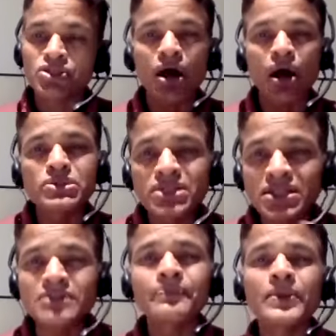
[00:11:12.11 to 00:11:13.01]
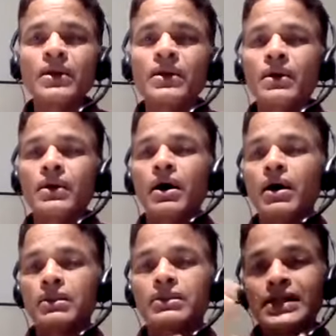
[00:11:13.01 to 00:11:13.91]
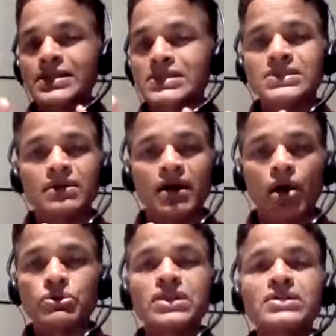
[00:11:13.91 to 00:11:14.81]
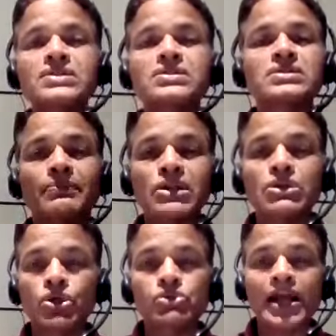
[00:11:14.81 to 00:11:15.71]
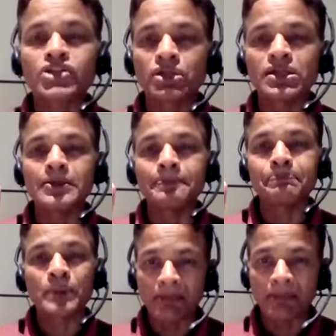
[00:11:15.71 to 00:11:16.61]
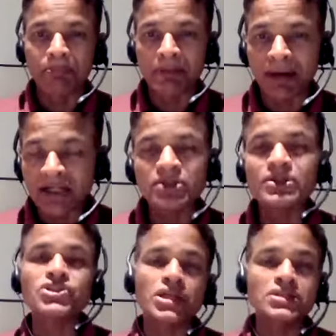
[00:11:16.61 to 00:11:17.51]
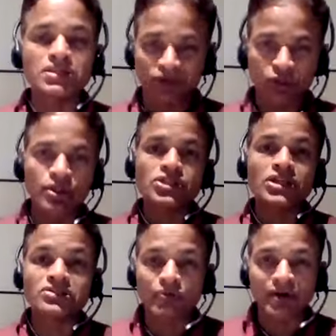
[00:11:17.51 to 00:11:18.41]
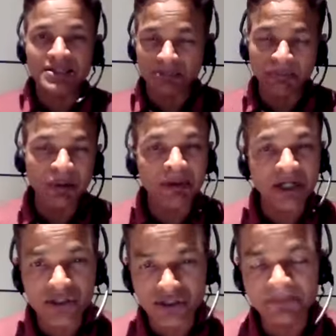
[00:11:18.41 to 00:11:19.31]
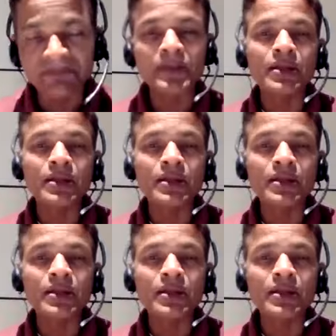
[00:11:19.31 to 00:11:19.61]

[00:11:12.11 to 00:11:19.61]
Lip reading: So how is it how is it somebody going to actually implement the change, if at all the change requires some implementation?